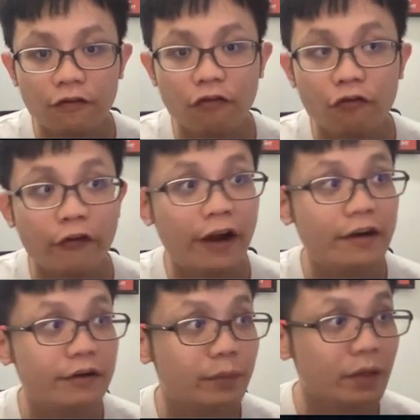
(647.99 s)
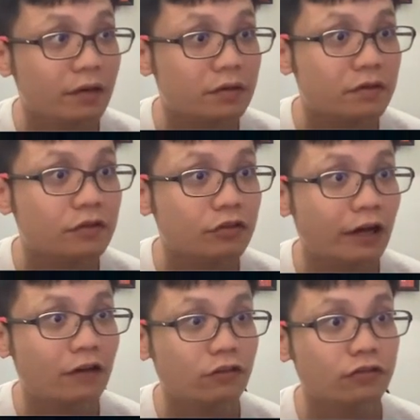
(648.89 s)
variable. So
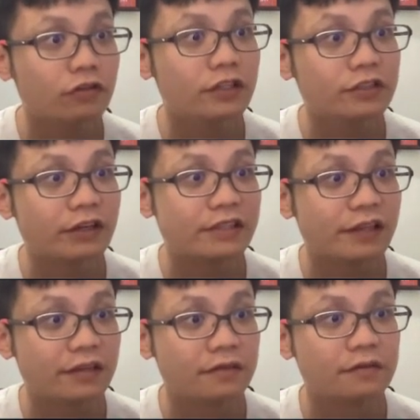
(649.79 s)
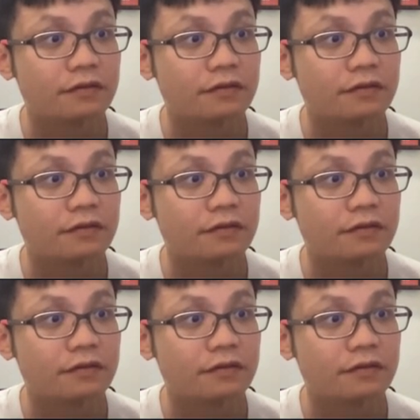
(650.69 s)
how to do this question?